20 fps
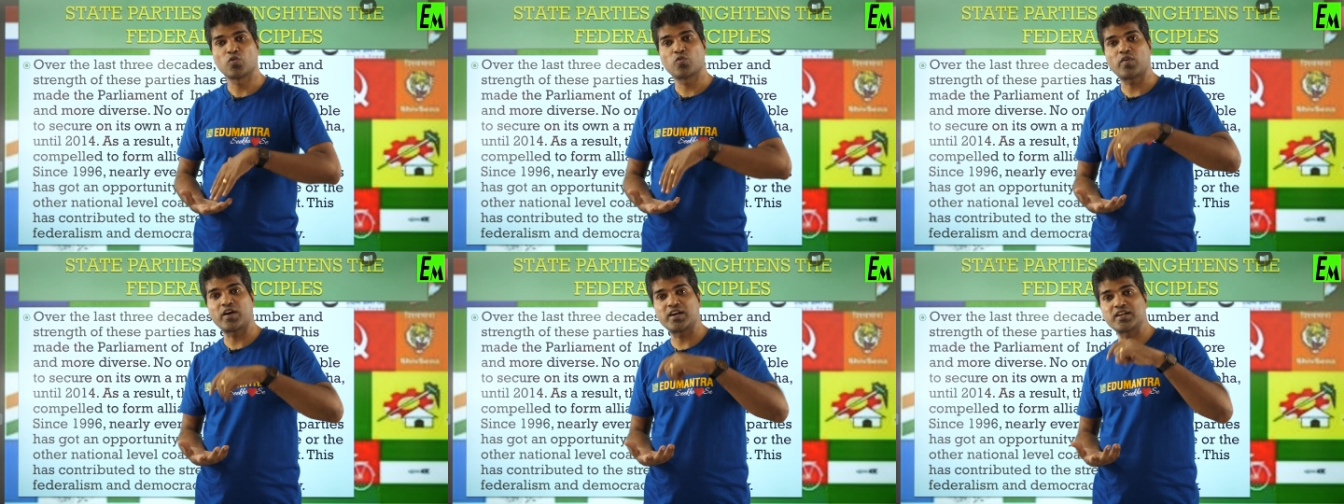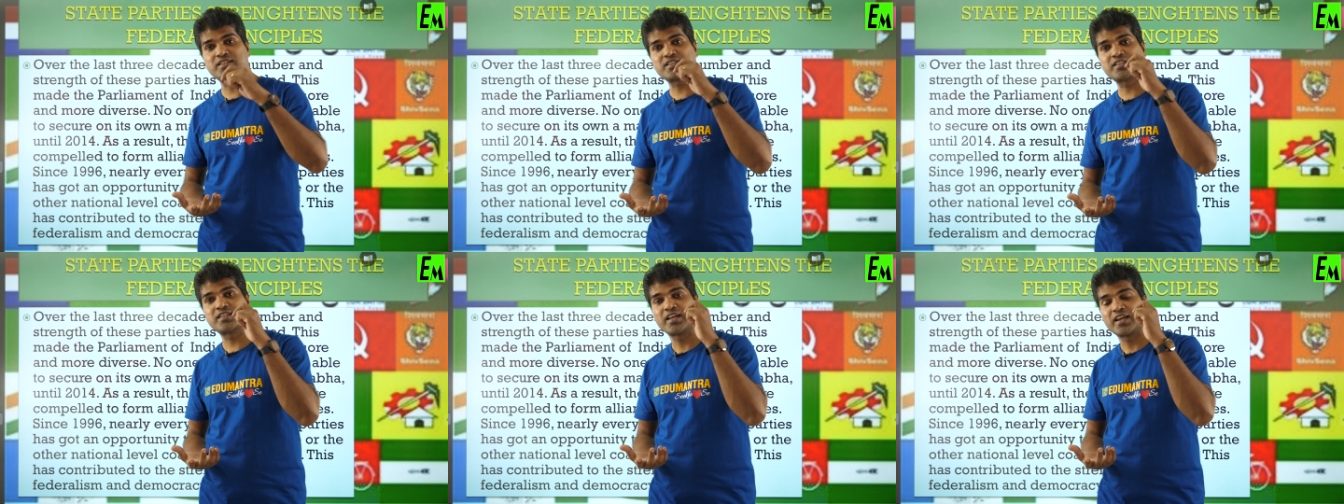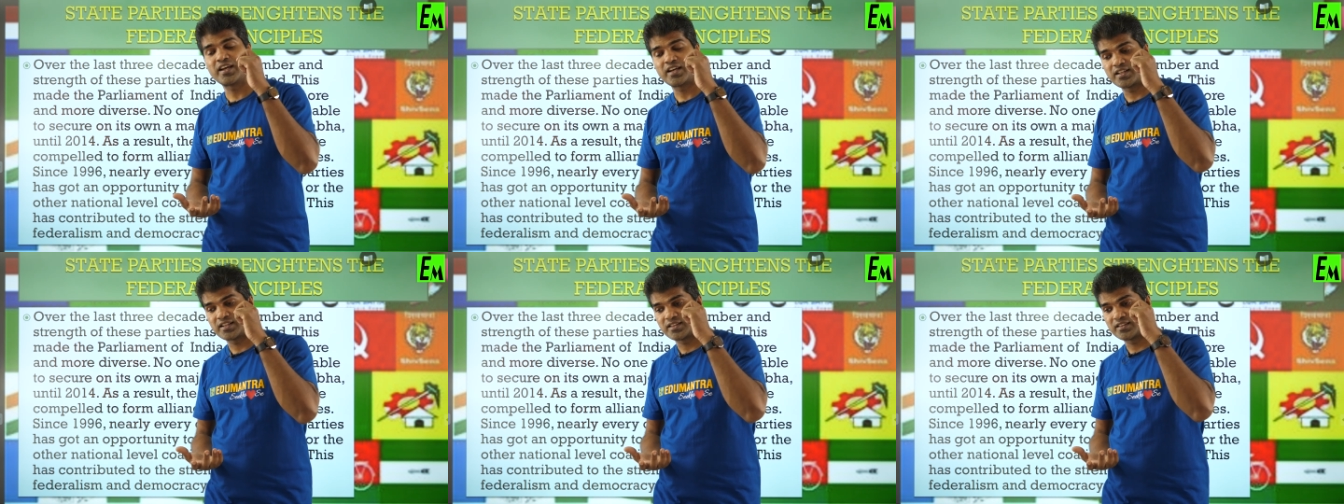once
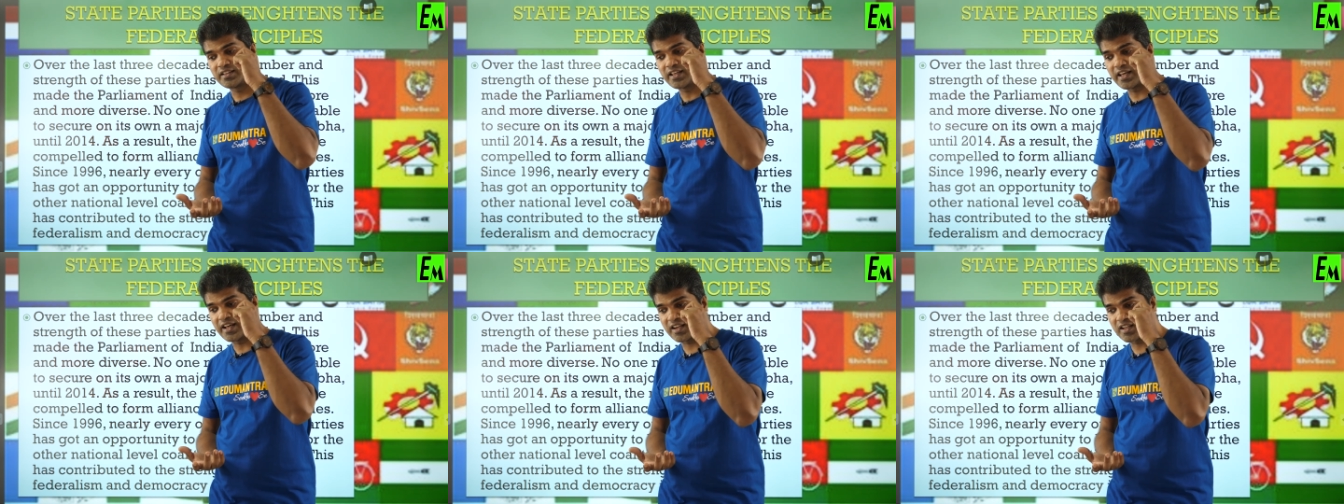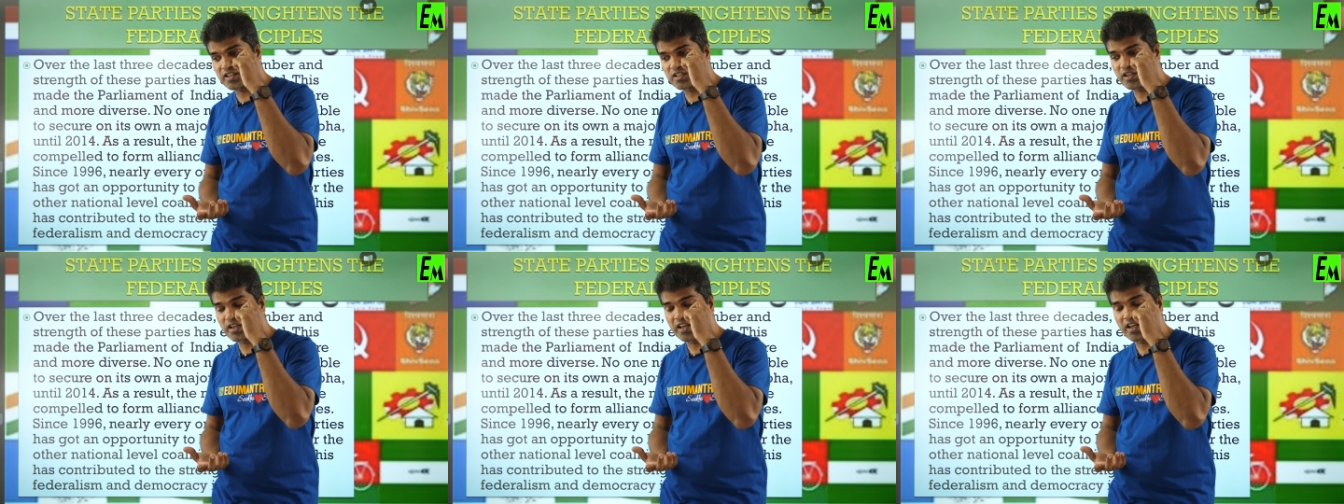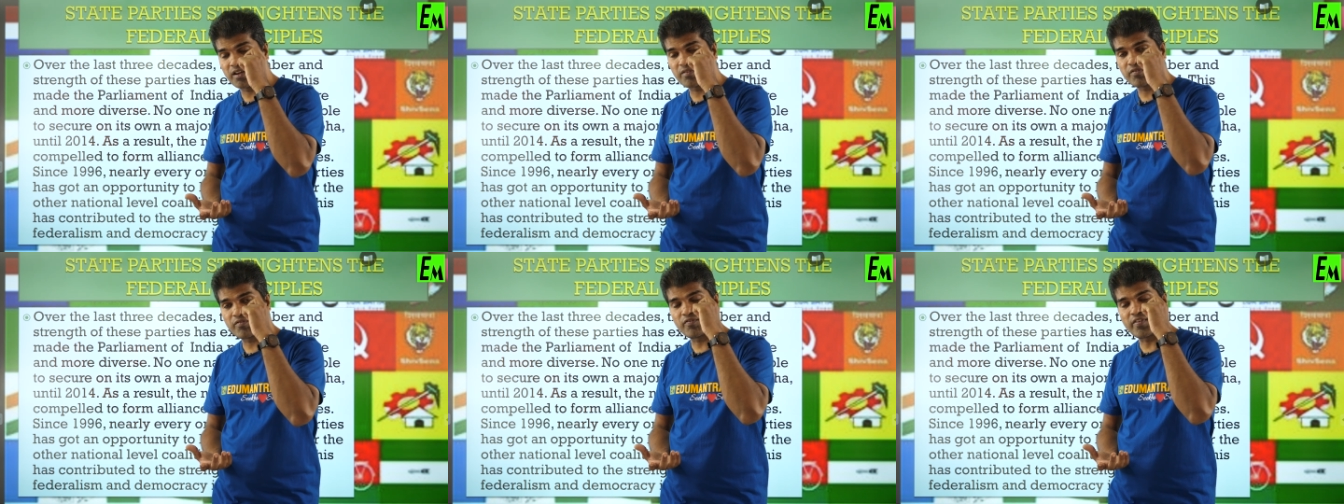there is
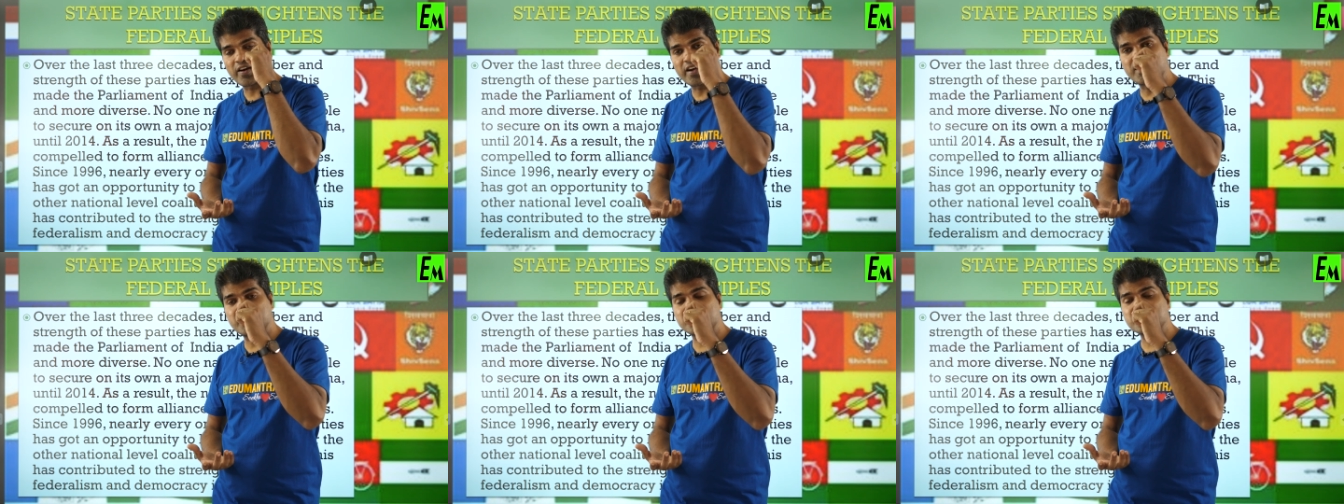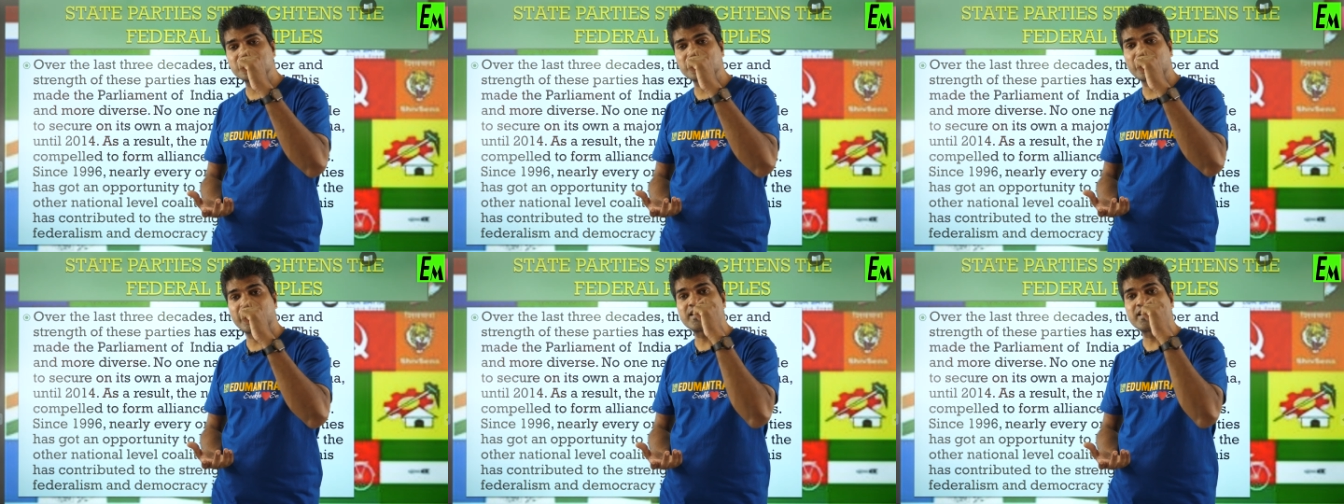a, once